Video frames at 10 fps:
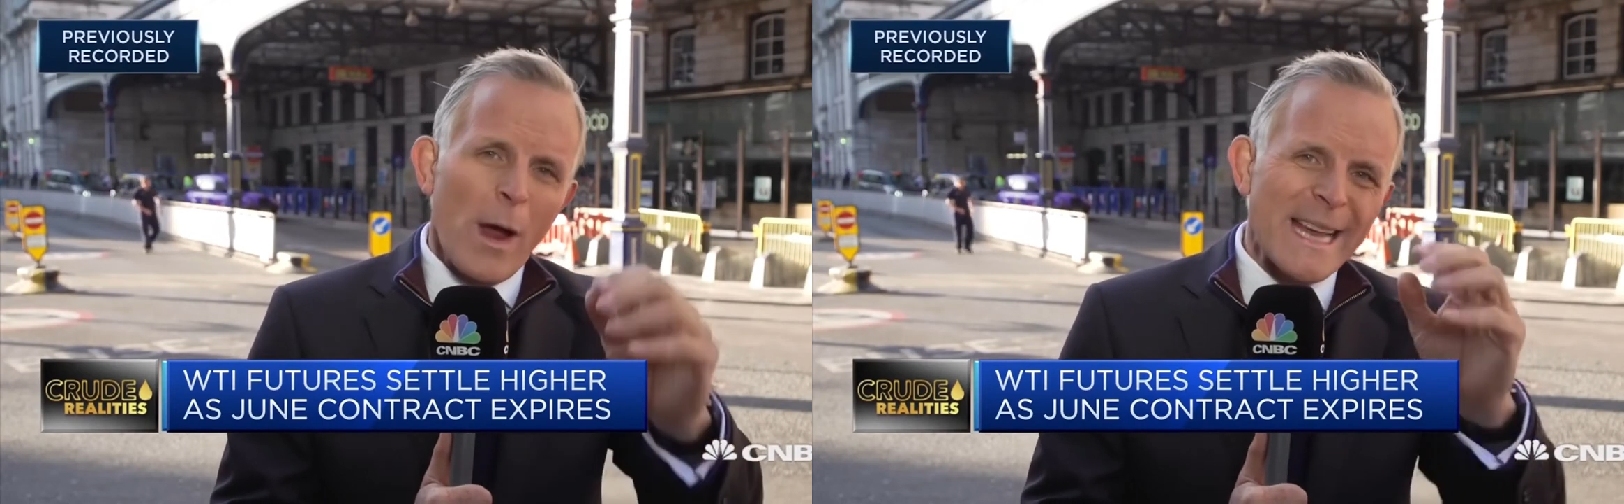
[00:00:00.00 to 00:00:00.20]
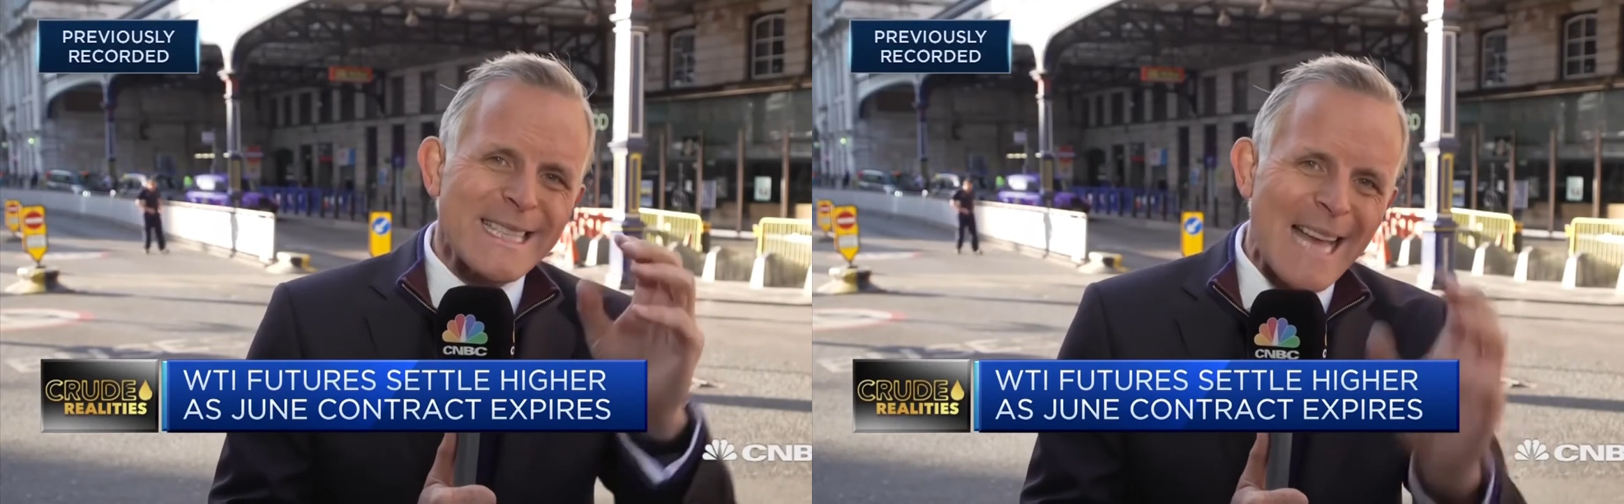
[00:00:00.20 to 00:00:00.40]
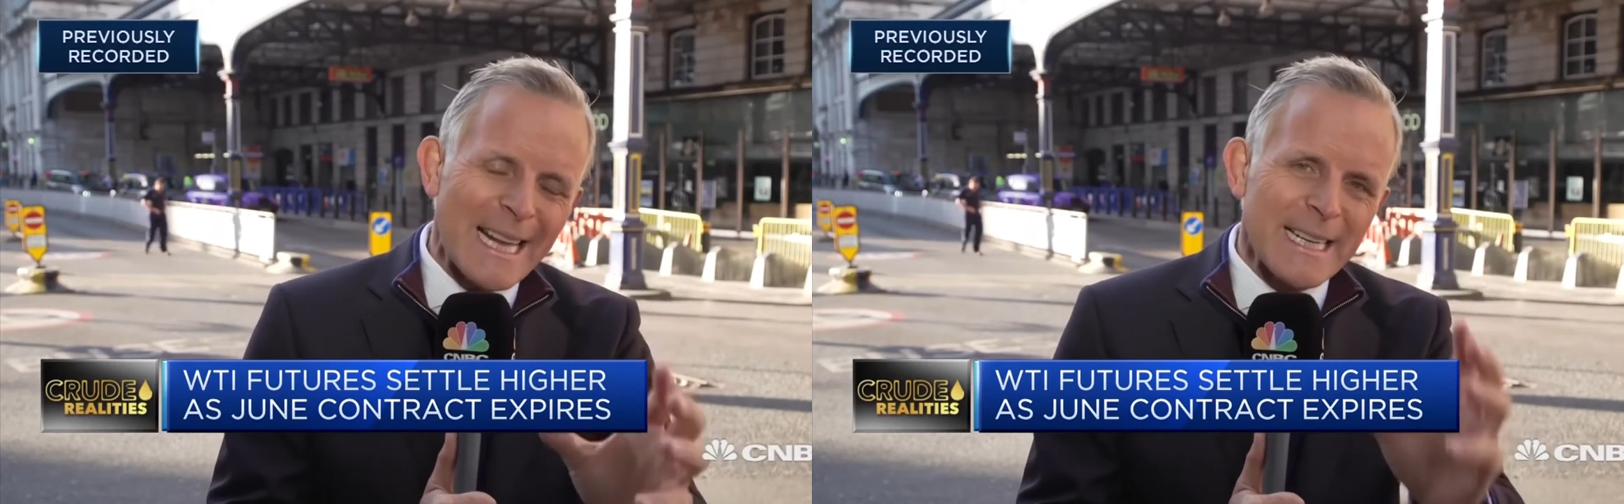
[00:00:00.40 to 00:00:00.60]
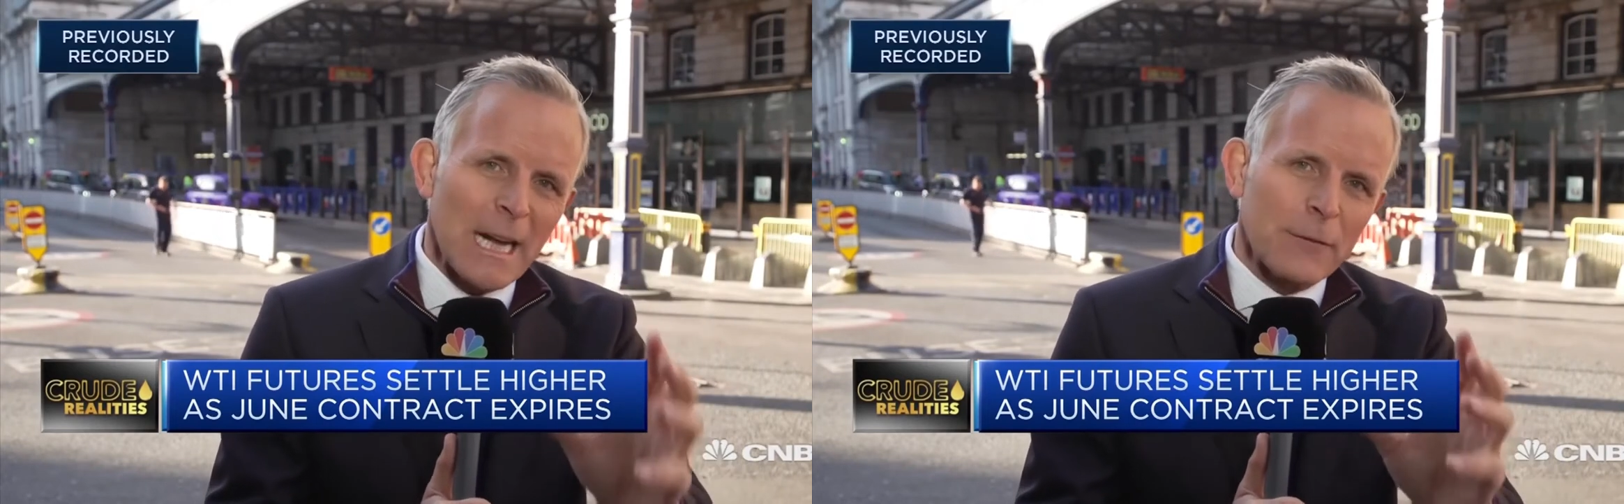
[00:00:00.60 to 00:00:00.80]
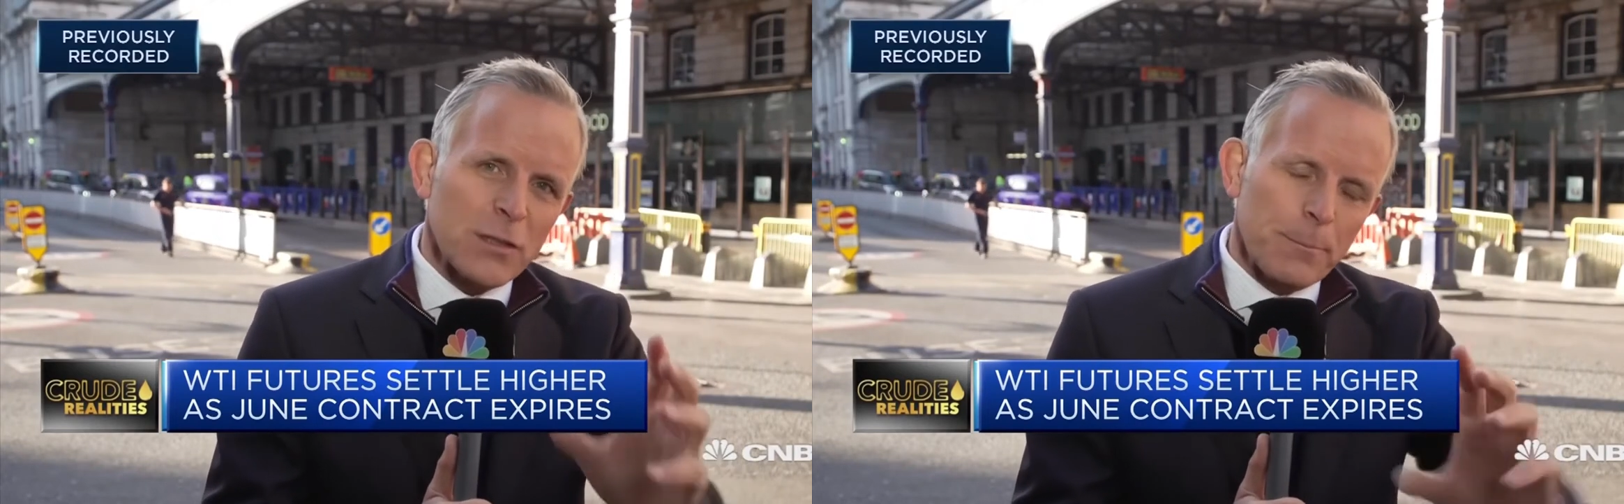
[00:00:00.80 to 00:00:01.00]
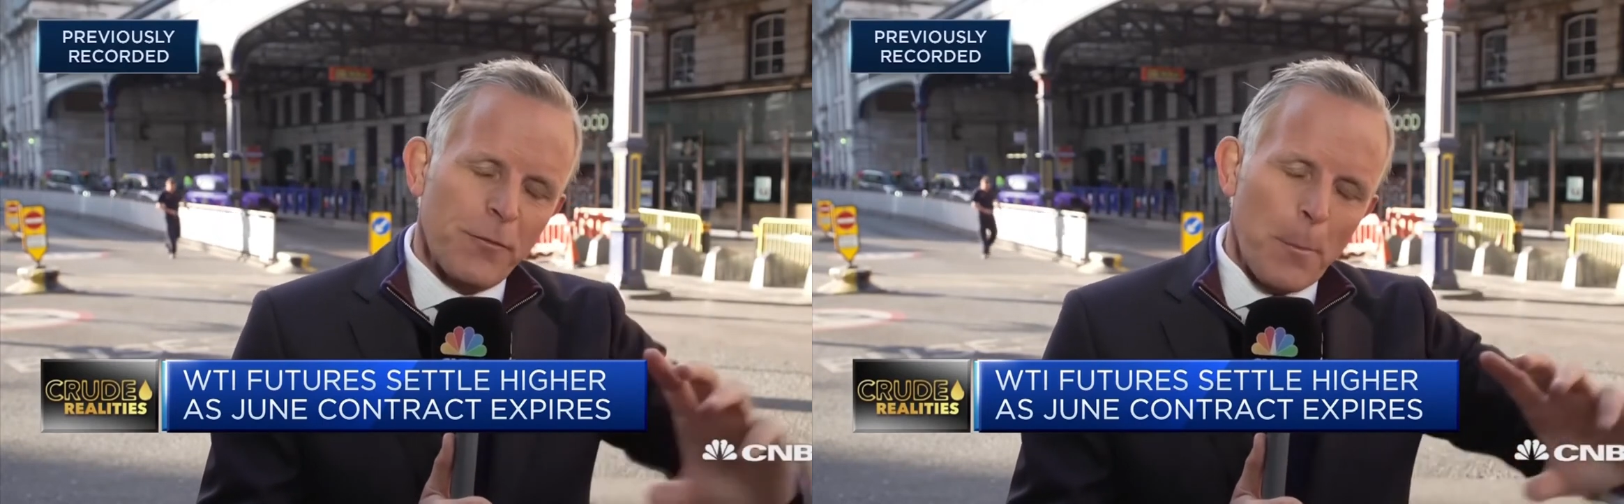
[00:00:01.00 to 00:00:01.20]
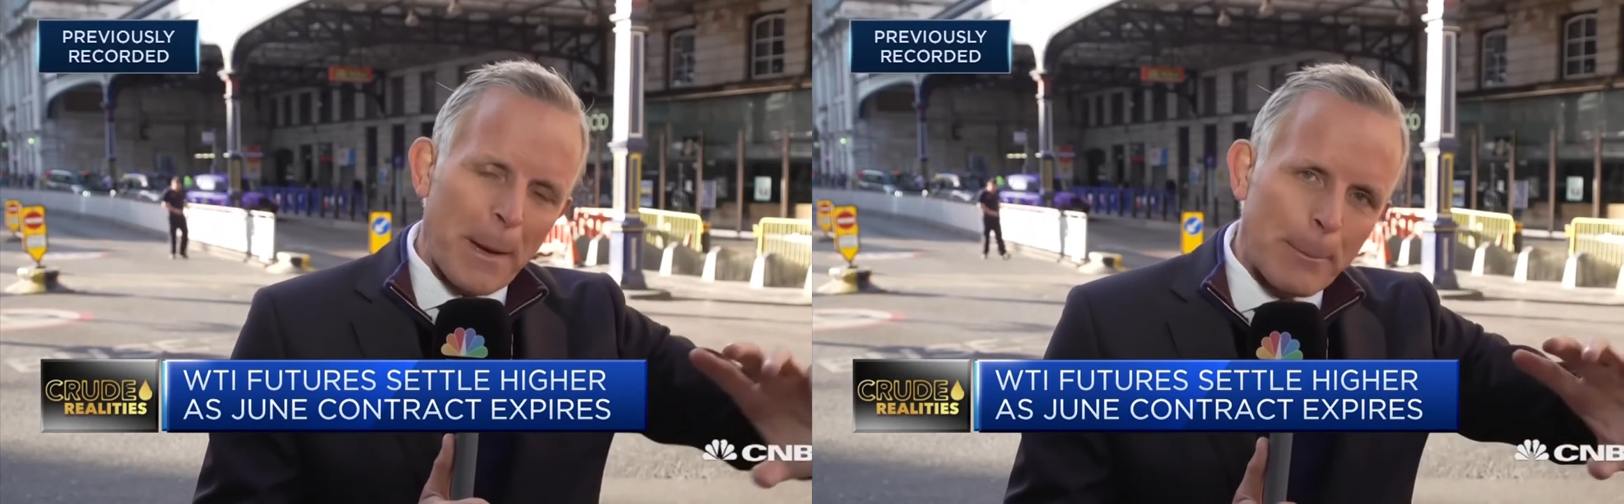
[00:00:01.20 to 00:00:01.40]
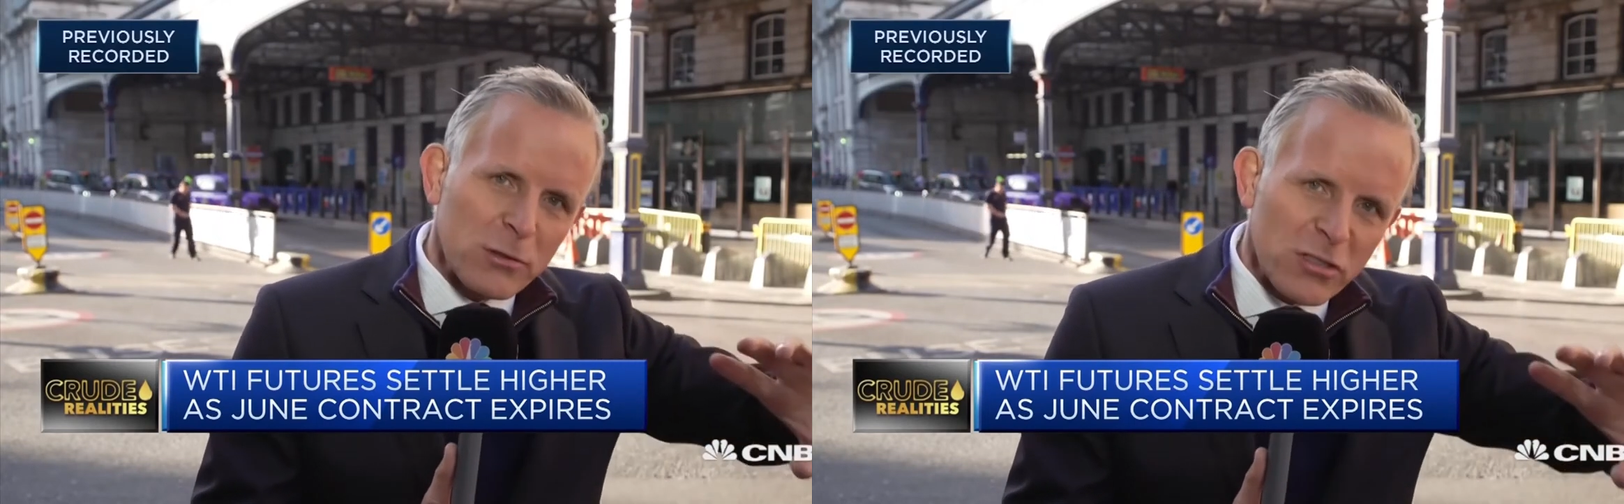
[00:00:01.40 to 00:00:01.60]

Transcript: Is that enough for people